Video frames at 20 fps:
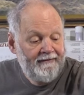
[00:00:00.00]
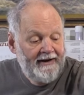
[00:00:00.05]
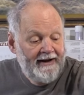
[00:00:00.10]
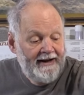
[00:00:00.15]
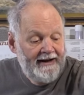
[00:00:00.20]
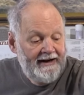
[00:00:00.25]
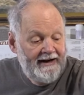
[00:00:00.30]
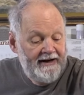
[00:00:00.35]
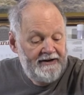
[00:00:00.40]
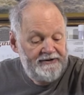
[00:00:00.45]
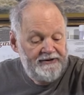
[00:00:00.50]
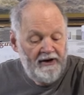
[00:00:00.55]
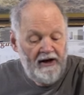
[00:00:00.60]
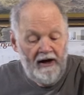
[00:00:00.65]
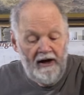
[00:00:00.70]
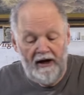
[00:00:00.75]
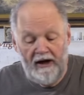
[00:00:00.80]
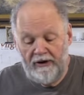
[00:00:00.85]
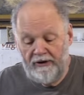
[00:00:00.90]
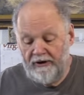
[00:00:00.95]
And I
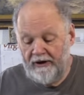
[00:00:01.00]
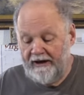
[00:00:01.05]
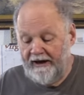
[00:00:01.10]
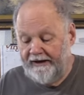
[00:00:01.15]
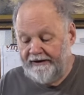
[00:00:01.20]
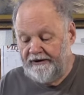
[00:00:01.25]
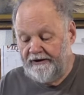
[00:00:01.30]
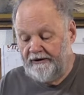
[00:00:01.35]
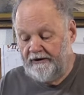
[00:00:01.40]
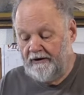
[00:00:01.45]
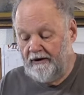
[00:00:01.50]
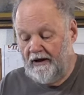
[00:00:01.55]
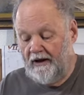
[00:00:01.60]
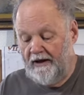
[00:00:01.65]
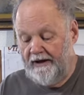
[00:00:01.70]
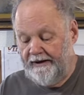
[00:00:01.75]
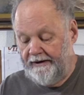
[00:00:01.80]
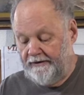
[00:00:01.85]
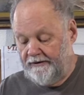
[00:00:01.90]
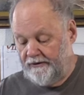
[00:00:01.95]
saw a good idea
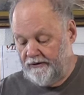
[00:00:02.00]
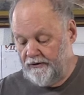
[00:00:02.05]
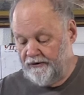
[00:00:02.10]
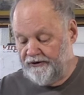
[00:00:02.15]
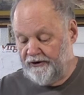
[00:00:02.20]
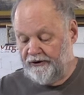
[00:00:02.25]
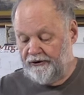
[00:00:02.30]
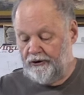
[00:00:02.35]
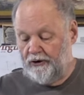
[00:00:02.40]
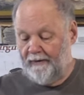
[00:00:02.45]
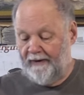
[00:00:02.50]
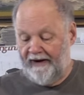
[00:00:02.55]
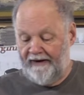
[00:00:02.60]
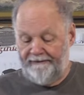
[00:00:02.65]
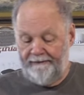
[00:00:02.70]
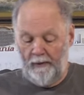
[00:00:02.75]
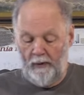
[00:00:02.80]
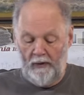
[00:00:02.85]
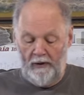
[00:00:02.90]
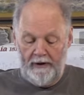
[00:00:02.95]
online, use a
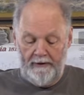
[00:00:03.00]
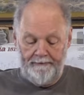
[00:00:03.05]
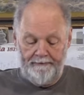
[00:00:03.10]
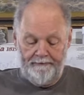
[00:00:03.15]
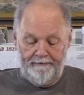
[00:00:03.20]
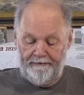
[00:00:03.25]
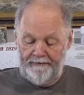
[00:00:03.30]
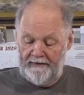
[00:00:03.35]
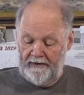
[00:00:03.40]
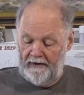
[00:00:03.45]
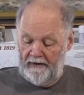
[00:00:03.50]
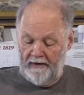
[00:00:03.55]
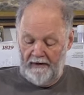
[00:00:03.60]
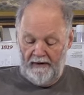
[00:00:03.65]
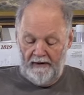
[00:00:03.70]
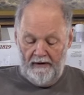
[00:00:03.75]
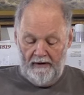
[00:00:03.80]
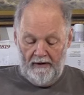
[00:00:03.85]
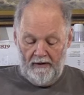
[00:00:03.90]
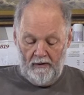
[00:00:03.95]
2x4
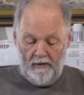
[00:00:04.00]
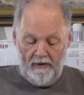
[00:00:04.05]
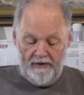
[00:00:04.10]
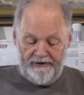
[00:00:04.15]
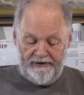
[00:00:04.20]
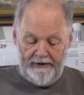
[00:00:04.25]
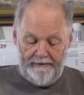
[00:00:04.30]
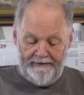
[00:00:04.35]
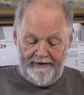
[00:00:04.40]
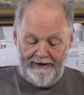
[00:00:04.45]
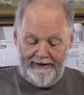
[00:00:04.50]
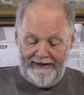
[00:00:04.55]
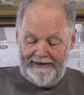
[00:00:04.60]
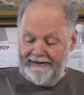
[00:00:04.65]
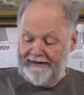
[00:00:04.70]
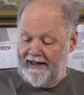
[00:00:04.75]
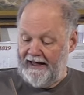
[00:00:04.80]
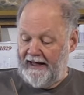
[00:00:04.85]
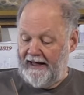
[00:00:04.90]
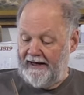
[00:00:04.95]
or something
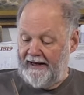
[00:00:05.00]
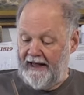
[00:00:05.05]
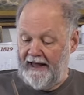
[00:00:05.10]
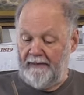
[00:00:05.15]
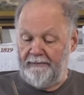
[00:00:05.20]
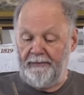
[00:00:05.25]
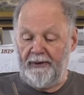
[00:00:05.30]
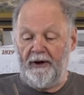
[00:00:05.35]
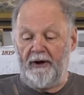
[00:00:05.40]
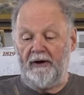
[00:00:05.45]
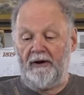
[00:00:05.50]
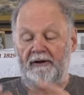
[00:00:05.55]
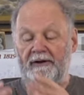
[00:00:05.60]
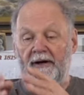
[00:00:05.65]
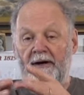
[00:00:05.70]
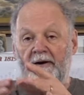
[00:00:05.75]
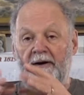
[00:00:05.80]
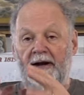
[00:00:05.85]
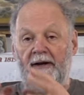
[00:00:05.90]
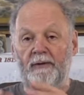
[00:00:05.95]
like that and put it on
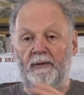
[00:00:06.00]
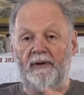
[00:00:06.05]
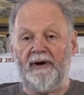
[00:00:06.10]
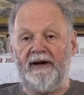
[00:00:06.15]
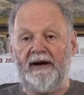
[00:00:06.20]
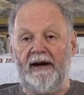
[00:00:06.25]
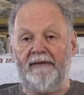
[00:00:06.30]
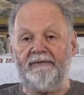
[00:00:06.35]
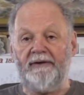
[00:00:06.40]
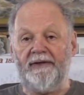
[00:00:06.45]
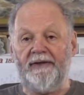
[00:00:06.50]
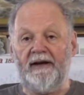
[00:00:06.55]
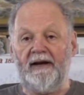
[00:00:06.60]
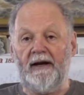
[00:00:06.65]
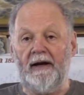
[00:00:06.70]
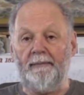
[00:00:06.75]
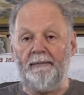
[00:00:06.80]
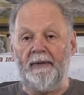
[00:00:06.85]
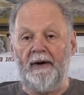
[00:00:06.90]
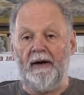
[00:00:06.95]
there and rig everything
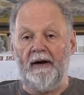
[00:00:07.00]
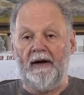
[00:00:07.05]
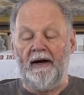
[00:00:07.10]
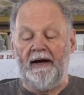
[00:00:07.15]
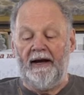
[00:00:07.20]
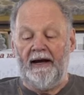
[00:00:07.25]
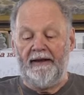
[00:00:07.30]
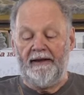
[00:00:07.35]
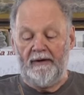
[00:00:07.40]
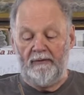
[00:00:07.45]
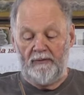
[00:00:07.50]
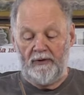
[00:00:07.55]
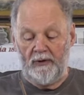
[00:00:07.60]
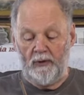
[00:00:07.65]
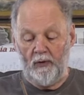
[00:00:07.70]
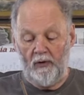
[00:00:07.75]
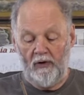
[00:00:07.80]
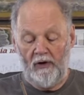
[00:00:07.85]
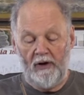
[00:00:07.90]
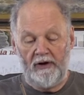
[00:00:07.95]
up and then when
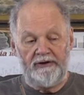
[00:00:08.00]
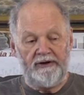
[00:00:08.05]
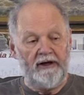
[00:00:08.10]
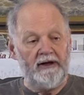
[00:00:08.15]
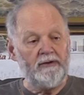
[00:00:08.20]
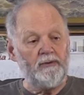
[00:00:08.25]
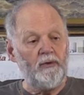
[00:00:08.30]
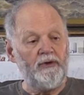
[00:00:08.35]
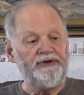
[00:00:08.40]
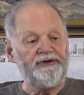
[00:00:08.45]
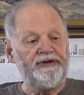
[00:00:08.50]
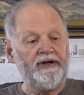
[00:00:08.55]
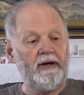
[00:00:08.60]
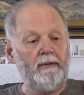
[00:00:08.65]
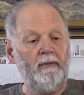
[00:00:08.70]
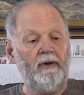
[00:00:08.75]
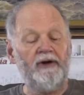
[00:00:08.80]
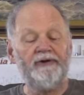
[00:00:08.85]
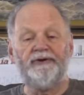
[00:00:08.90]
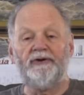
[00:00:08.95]
we're all done we'll set
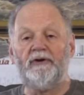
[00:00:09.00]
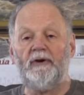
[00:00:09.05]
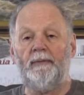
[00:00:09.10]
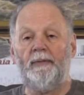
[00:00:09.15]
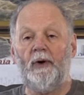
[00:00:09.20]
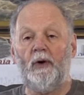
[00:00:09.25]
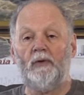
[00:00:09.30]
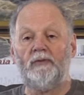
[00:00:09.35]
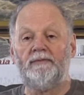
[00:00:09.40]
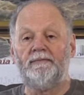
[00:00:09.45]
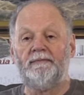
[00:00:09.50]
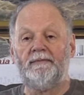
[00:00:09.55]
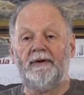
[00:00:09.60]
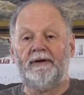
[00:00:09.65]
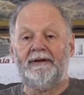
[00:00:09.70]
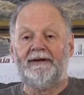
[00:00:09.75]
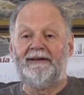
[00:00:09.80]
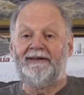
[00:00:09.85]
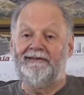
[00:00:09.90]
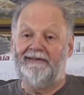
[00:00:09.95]
them onto the boat
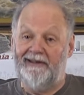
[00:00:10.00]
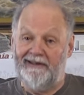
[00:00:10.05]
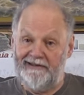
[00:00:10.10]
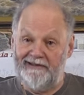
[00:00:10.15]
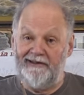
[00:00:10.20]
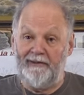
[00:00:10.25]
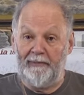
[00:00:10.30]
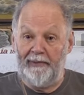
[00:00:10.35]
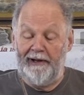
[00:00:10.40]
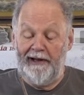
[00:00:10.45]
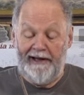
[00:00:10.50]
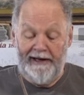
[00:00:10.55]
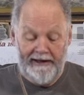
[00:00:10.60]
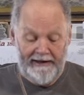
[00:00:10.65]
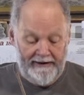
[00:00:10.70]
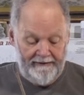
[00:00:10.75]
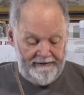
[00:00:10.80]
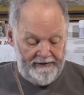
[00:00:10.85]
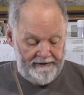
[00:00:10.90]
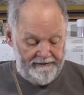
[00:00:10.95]
that's the
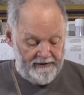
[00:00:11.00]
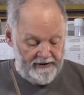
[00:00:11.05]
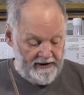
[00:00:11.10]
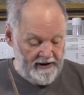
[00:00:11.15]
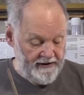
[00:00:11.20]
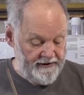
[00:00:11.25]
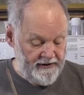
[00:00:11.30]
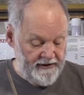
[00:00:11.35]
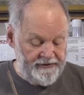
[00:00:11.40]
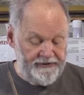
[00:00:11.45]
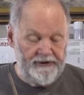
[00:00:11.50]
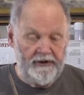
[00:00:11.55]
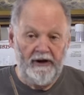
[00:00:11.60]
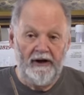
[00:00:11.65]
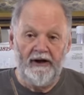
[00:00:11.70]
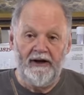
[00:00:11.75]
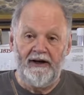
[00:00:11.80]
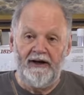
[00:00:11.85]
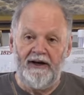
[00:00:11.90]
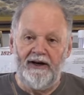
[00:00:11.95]
plan I've never done this
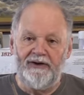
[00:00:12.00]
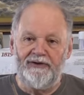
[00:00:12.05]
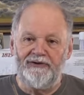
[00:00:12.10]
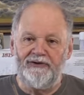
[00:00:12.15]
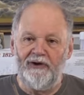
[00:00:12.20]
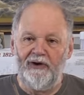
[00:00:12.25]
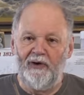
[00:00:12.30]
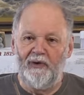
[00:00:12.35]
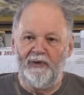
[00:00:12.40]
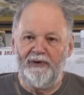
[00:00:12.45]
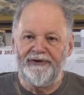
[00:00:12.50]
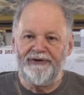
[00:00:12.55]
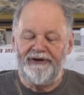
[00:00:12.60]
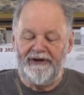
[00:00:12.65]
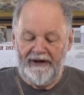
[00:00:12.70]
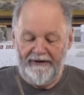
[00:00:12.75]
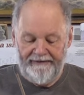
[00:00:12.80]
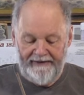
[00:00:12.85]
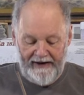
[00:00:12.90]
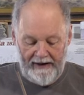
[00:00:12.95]
so we'll
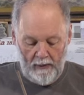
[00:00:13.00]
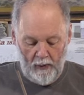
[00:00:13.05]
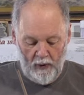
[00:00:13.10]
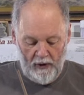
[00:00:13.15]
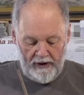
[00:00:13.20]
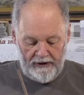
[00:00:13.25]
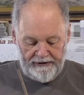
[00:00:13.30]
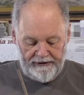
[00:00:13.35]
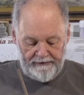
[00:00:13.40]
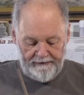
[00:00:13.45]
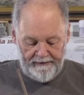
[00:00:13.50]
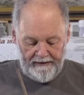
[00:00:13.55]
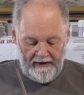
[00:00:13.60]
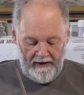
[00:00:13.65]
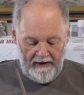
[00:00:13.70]
see if that works